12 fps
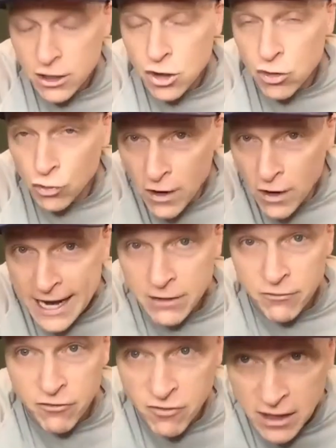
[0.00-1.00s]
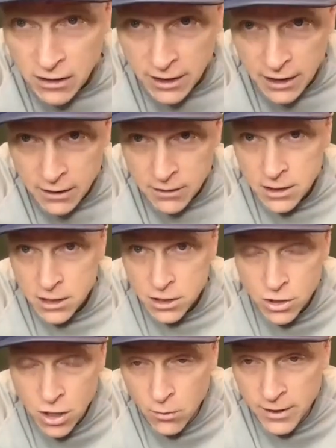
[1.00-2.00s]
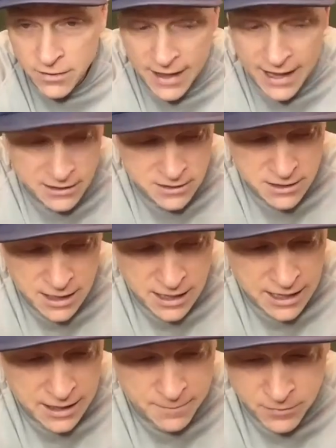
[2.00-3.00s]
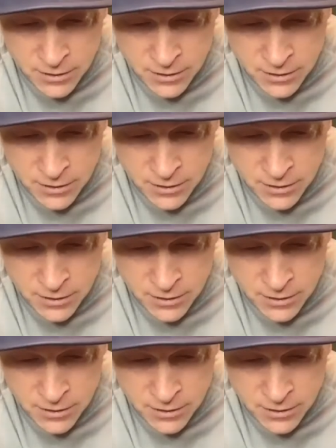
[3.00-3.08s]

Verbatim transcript: great feeling knowing that, uh,